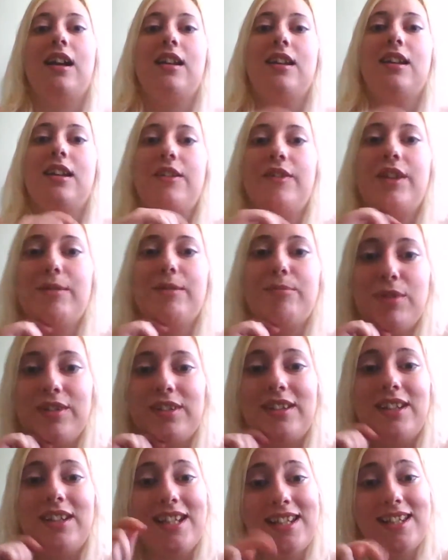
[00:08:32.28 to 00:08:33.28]
if I
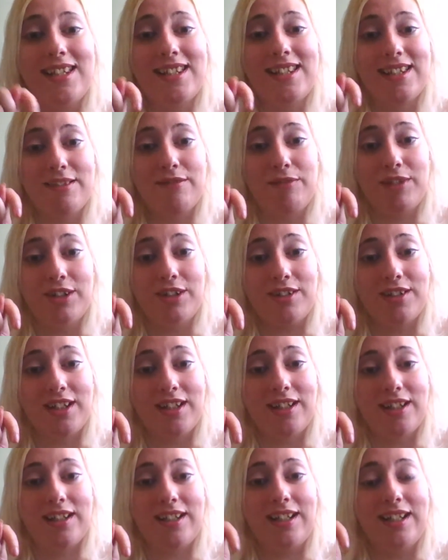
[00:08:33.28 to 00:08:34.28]
put this vlog
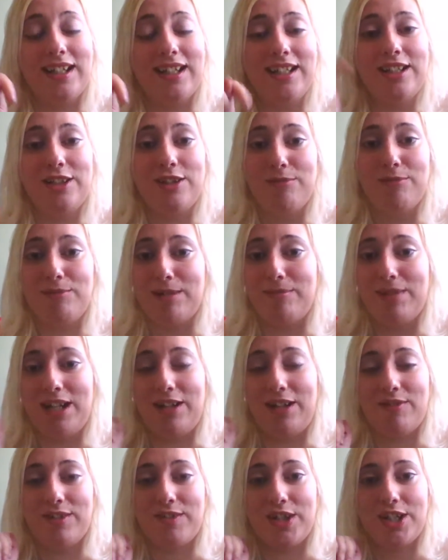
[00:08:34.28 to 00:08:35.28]
into my
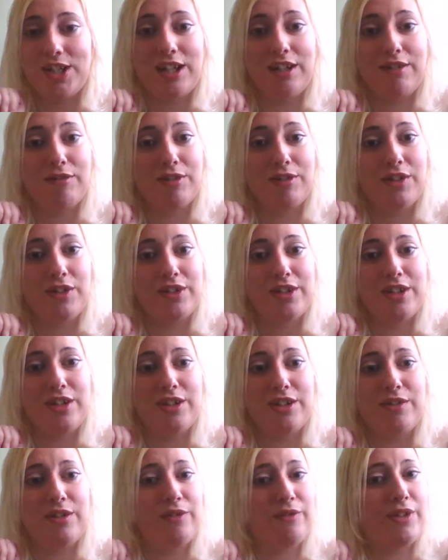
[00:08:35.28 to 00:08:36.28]
main one, which I'm going to
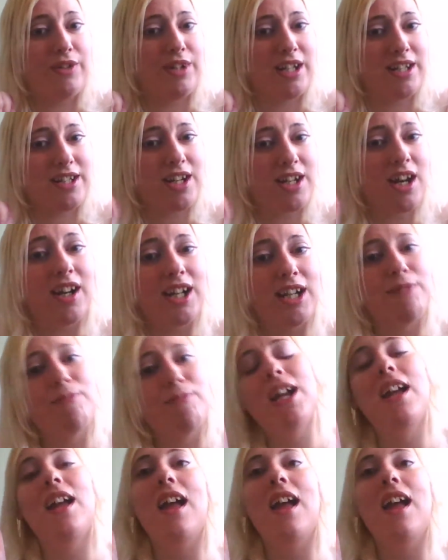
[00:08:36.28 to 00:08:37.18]
do in a few days' time,